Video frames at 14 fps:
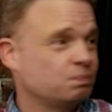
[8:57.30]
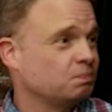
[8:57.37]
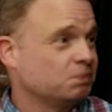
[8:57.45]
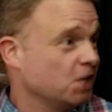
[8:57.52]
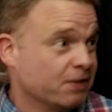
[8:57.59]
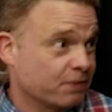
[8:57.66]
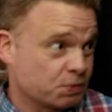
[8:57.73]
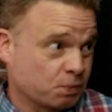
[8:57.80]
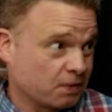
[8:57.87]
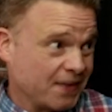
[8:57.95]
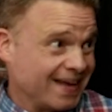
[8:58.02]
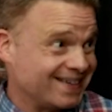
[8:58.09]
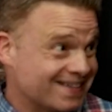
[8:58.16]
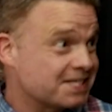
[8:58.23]
none of us want
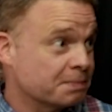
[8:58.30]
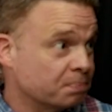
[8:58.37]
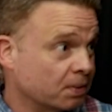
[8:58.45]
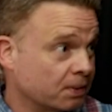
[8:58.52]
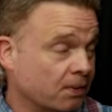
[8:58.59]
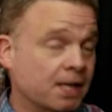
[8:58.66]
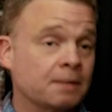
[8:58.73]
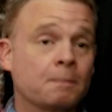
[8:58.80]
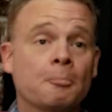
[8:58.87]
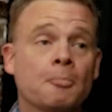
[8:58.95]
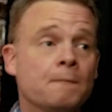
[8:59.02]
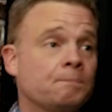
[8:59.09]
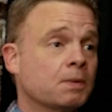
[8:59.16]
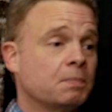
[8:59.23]
that discipline, right?
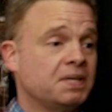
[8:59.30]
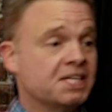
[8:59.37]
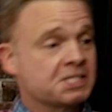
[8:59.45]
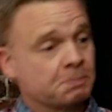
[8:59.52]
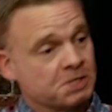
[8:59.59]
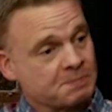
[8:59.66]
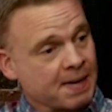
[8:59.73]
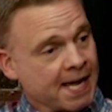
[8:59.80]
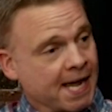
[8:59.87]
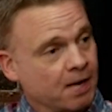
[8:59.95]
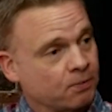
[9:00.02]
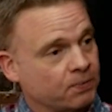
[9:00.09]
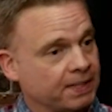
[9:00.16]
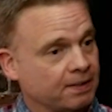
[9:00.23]
But discipline's about
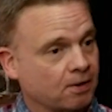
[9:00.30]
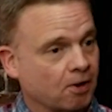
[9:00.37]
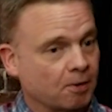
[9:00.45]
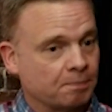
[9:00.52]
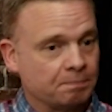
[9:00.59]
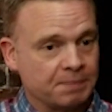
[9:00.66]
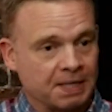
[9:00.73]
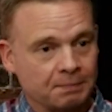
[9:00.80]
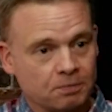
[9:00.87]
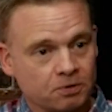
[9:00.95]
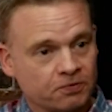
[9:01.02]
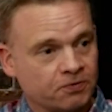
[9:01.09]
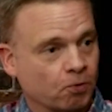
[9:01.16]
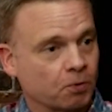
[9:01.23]
how we are being
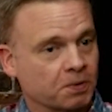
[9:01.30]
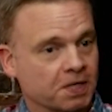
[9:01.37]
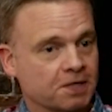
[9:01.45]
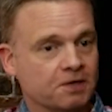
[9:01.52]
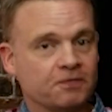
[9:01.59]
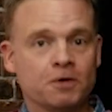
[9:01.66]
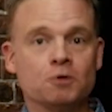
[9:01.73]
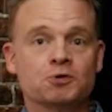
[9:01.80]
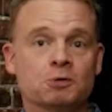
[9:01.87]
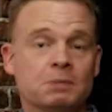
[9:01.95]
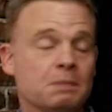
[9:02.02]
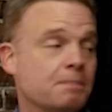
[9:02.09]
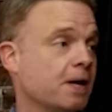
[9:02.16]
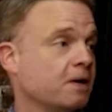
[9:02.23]
moved forward in the future to
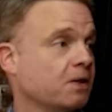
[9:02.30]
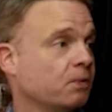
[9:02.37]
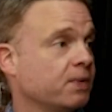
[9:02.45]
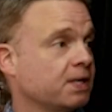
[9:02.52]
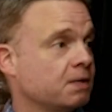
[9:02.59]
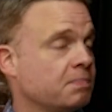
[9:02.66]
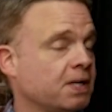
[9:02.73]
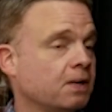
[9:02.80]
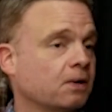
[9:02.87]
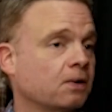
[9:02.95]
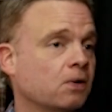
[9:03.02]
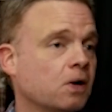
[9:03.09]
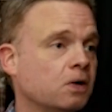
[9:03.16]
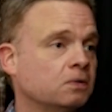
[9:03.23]
be better than we could be on
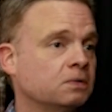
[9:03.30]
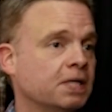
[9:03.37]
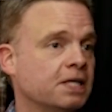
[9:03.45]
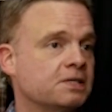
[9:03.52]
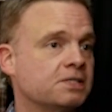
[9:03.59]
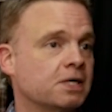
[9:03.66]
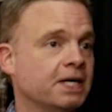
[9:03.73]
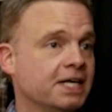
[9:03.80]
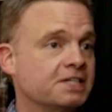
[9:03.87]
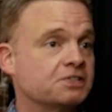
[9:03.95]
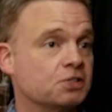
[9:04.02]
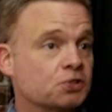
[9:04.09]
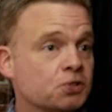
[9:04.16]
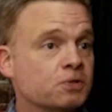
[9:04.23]
our own. And it's
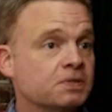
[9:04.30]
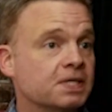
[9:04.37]
the truth that